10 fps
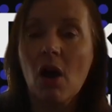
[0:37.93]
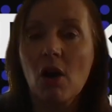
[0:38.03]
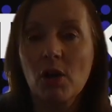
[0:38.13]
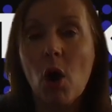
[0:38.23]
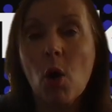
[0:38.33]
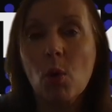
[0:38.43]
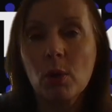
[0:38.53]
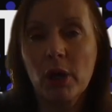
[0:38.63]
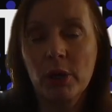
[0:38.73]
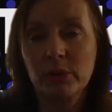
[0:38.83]
on a whole
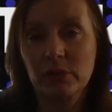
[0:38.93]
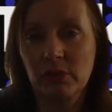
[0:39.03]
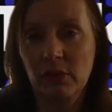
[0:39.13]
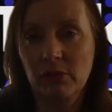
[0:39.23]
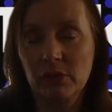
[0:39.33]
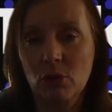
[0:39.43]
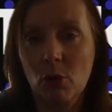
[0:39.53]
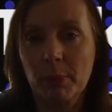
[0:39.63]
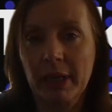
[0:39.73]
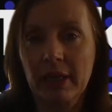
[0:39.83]
host of different
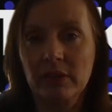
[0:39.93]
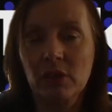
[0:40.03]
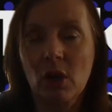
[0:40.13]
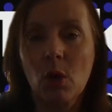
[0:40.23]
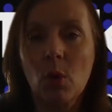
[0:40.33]
topics,